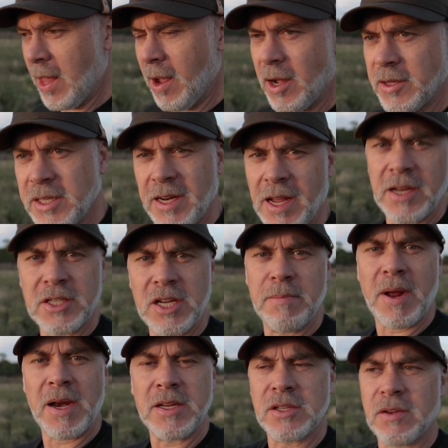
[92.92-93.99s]
I didn't actually
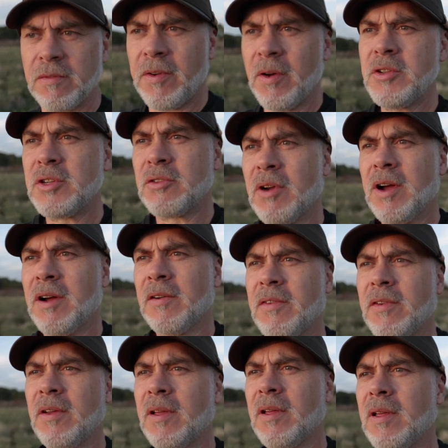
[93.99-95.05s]
manage to
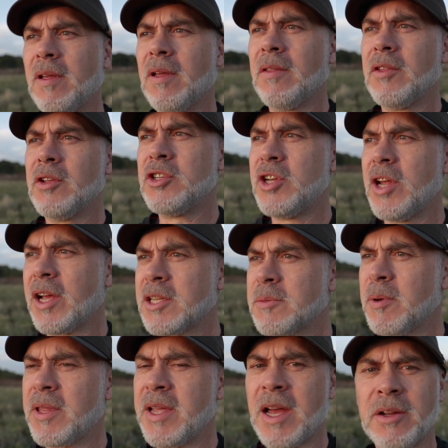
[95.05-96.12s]
photograph the chicks,
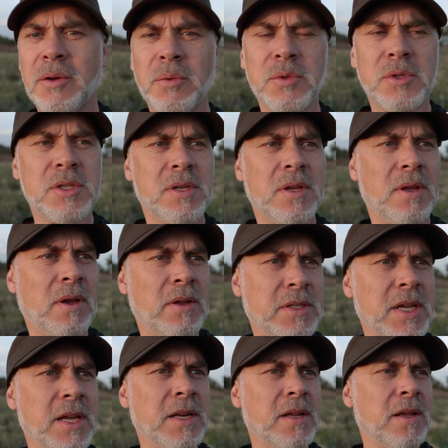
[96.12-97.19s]
but the adults I
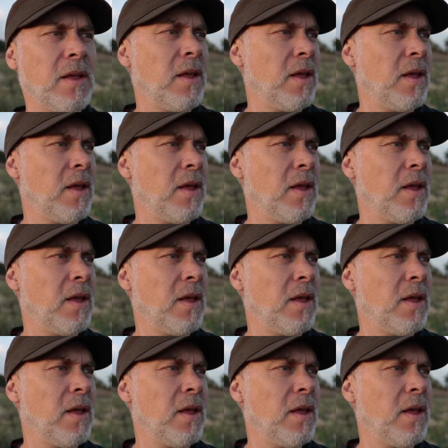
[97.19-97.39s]
did,